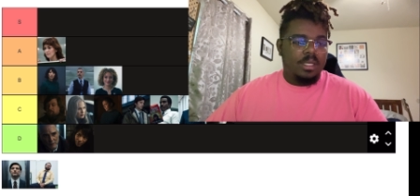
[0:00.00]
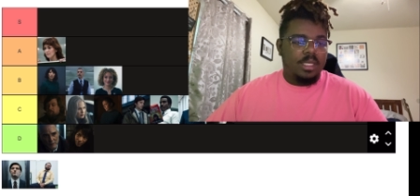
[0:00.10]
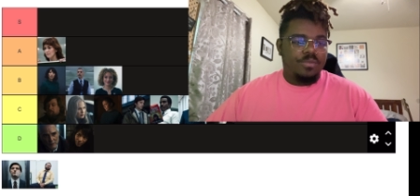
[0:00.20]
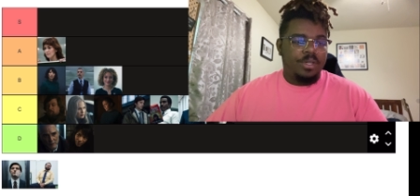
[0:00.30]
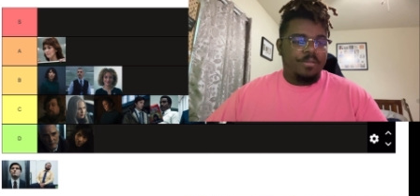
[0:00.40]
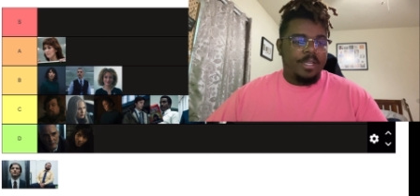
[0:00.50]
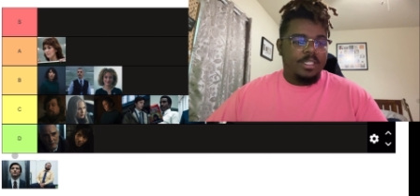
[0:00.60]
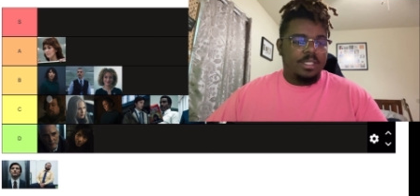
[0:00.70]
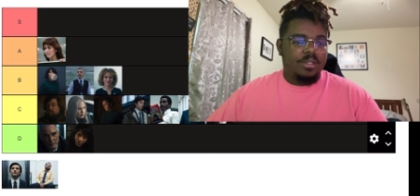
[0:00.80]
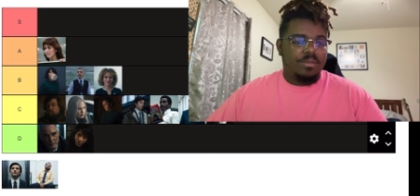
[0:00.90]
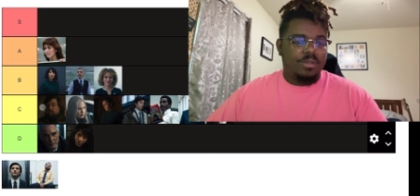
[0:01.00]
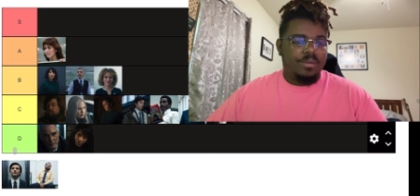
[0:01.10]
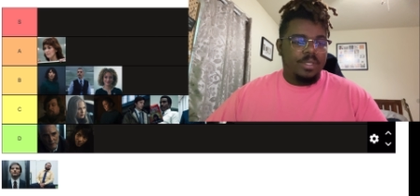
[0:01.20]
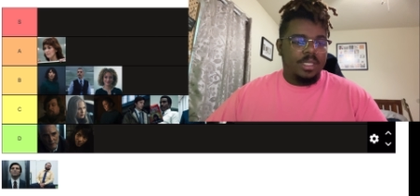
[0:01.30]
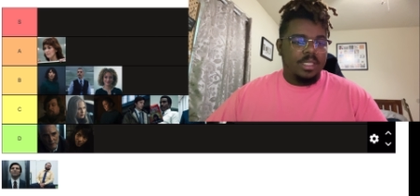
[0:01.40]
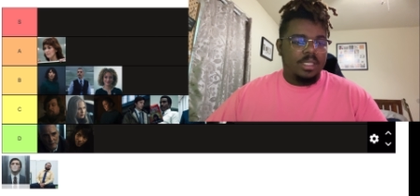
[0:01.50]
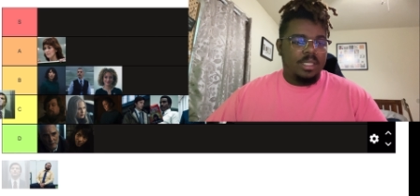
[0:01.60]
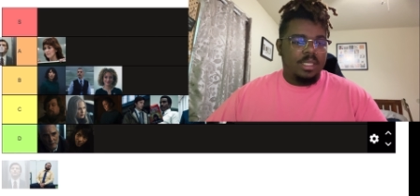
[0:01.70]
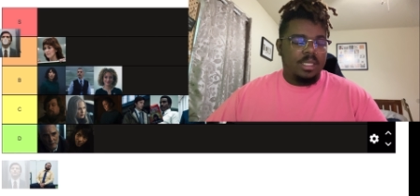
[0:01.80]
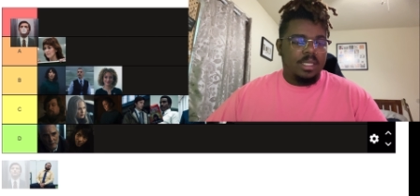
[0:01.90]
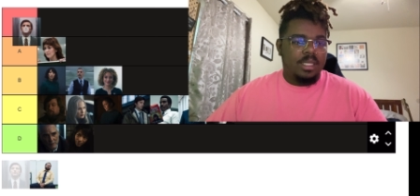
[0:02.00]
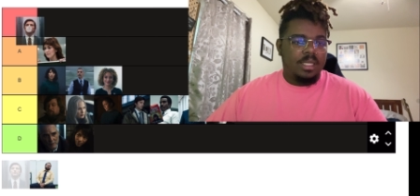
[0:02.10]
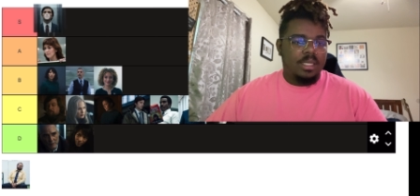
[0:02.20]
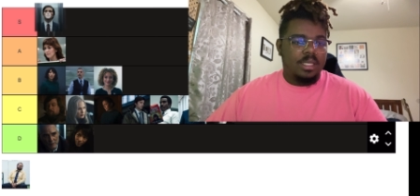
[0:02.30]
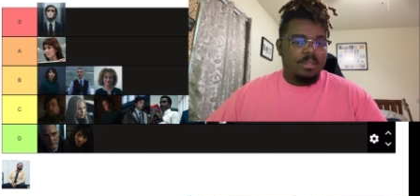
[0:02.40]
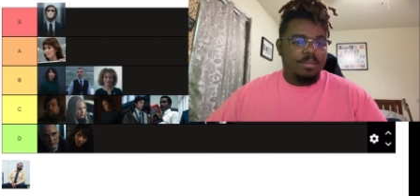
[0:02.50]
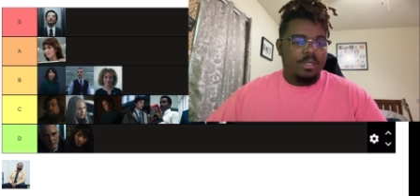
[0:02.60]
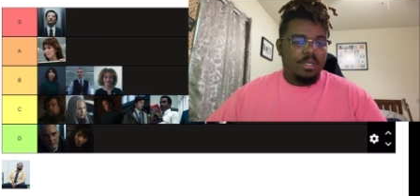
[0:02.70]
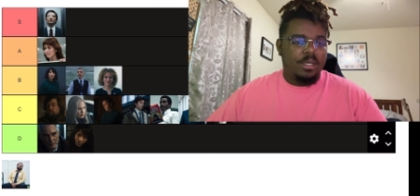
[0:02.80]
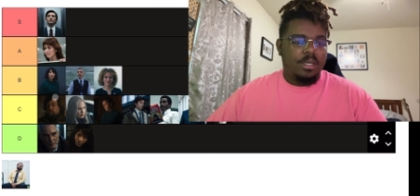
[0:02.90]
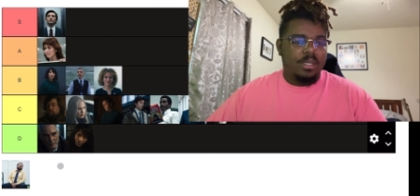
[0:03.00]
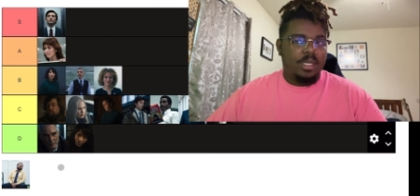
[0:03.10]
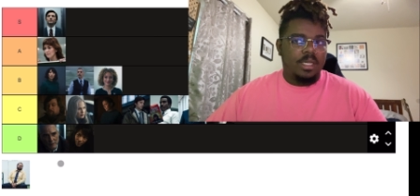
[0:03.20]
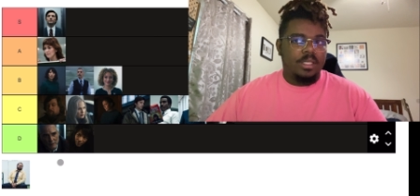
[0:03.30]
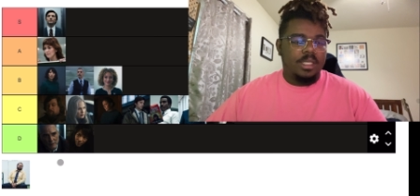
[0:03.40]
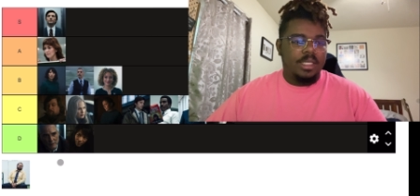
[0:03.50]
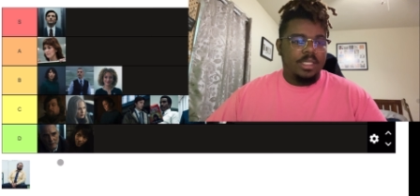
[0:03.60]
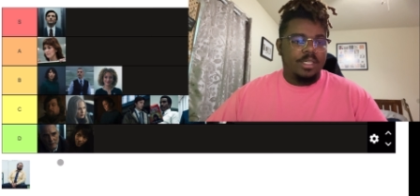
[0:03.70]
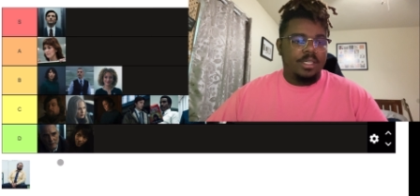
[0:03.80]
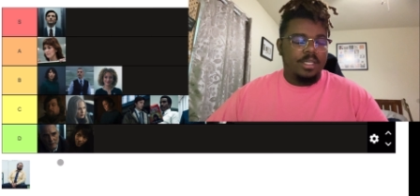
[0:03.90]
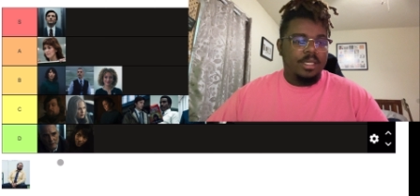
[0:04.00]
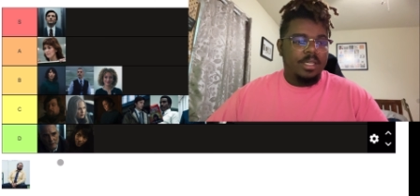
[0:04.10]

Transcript: let's rearrange this real quick. Uh, let's put her down here.